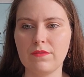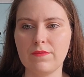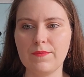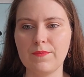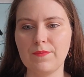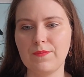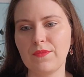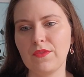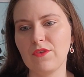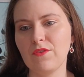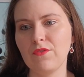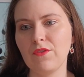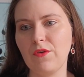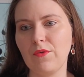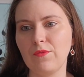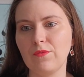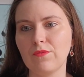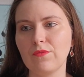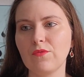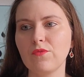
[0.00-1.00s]
um, you
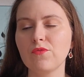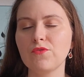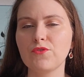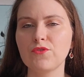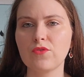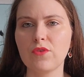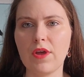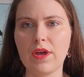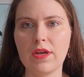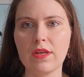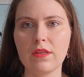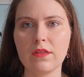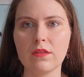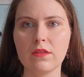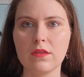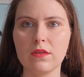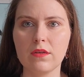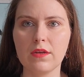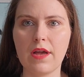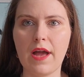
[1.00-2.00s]
know, cultural
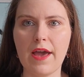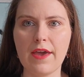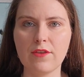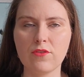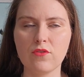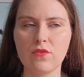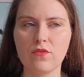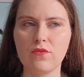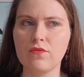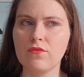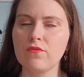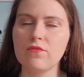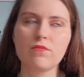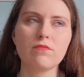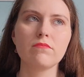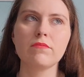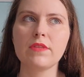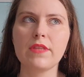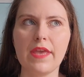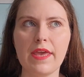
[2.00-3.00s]
uh, kind of
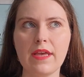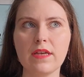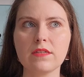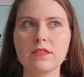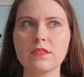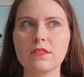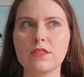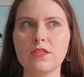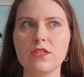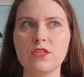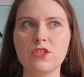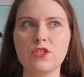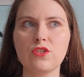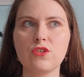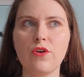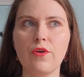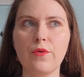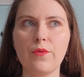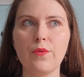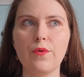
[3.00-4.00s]
things, uh,
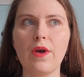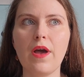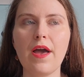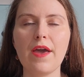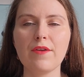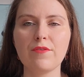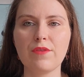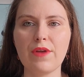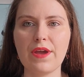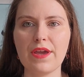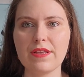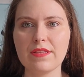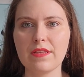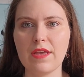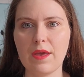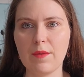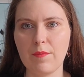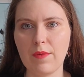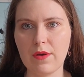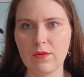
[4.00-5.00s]
so I write
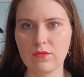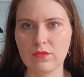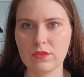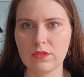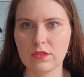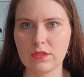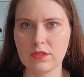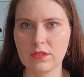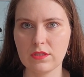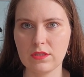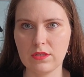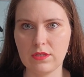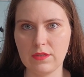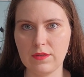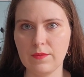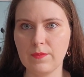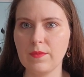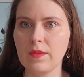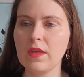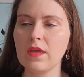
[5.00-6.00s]
about uh,
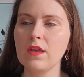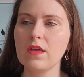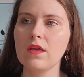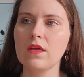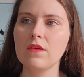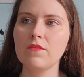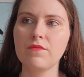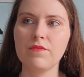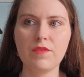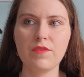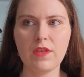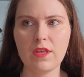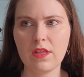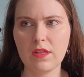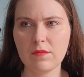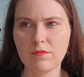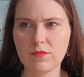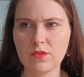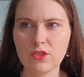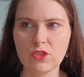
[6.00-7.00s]

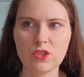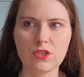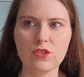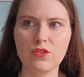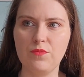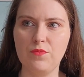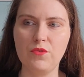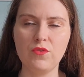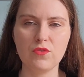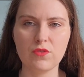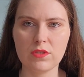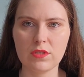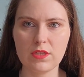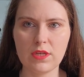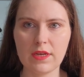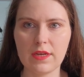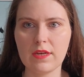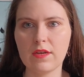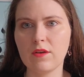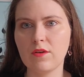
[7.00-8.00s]
films,
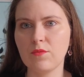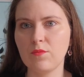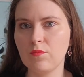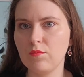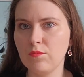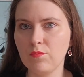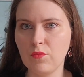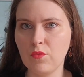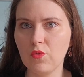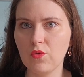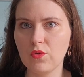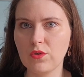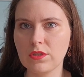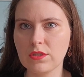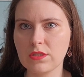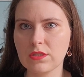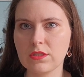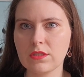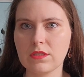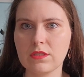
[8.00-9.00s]
music,
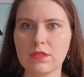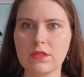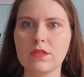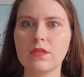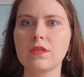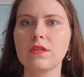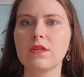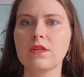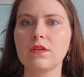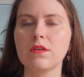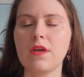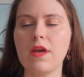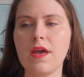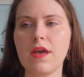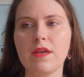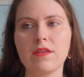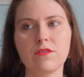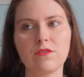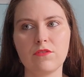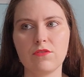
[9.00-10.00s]
books,
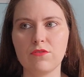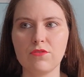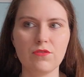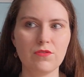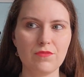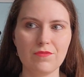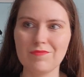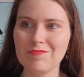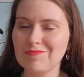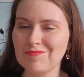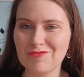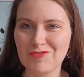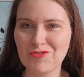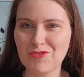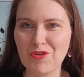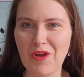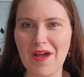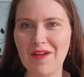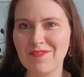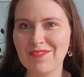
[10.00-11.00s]
and uh,
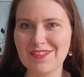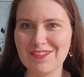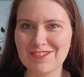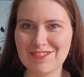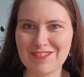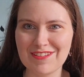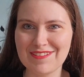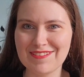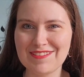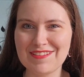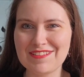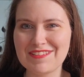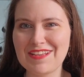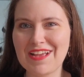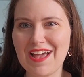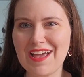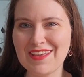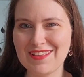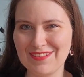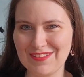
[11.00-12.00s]
travels and this
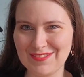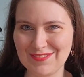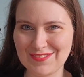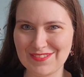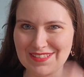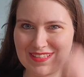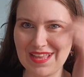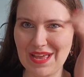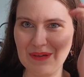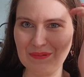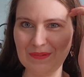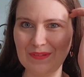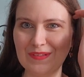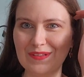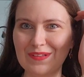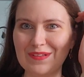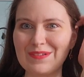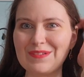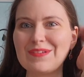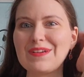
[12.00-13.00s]
kind of stuff,
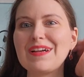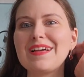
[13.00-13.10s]
you know,